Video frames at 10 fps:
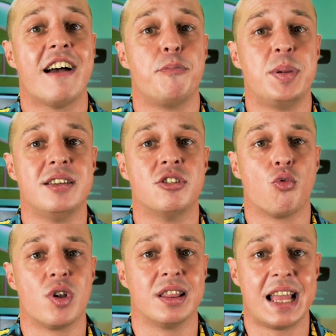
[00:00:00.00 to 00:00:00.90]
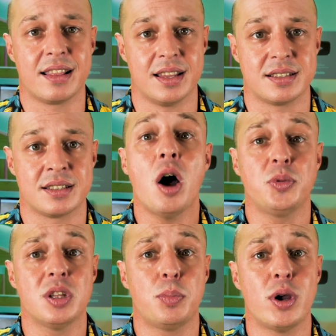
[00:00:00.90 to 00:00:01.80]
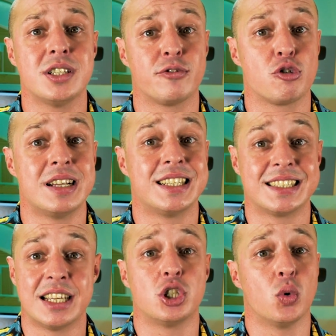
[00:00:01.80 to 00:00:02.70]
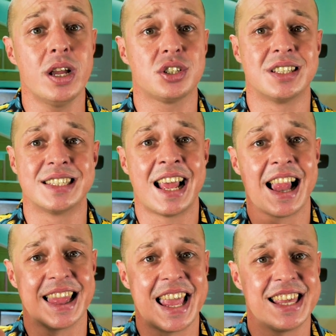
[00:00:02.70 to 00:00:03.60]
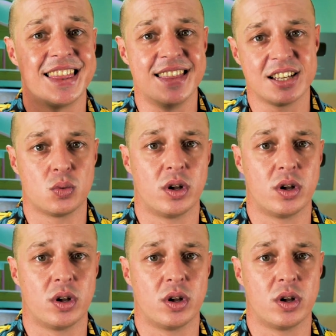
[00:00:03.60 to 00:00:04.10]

have been relentless, up to the point of creating situations like this